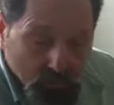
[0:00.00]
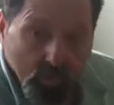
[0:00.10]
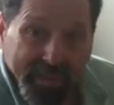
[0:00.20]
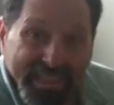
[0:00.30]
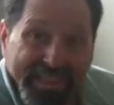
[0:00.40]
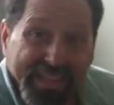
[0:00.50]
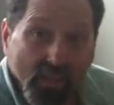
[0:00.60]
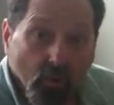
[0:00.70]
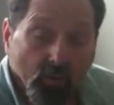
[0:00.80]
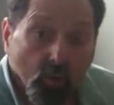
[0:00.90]
to go in that
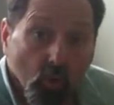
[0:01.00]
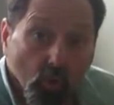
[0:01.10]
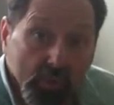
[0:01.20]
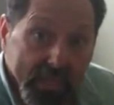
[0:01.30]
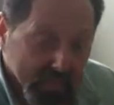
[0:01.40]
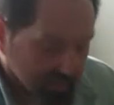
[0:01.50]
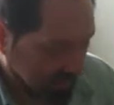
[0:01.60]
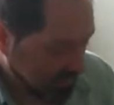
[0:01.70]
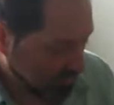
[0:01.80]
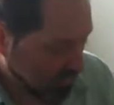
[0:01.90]
layer of the
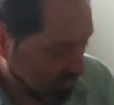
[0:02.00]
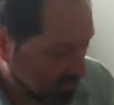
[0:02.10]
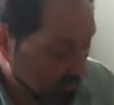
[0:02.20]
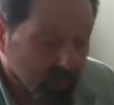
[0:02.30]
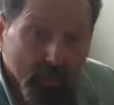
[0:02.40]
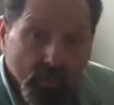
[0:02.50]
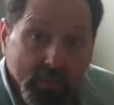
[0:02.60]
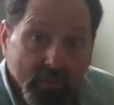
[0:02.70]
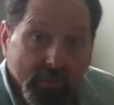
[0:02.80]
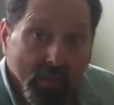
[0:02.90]
cortex when some memory
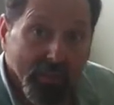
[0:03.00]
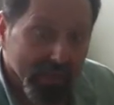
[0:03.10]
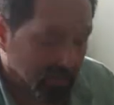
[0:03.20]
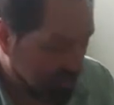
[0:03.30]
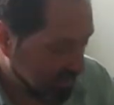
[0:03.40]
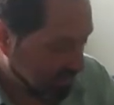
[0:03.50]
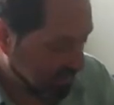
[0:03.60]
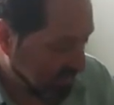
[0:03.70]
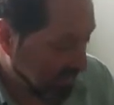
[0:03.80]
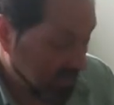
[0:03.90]
sometimes gets
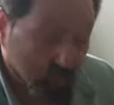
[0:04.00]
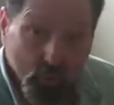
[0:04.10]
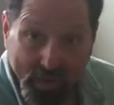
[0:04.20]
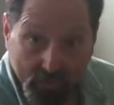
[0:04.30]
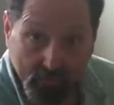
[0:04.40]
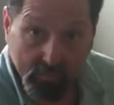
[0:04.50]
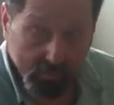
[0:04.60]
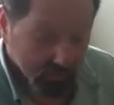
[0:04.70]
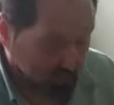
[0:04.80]
engrammed.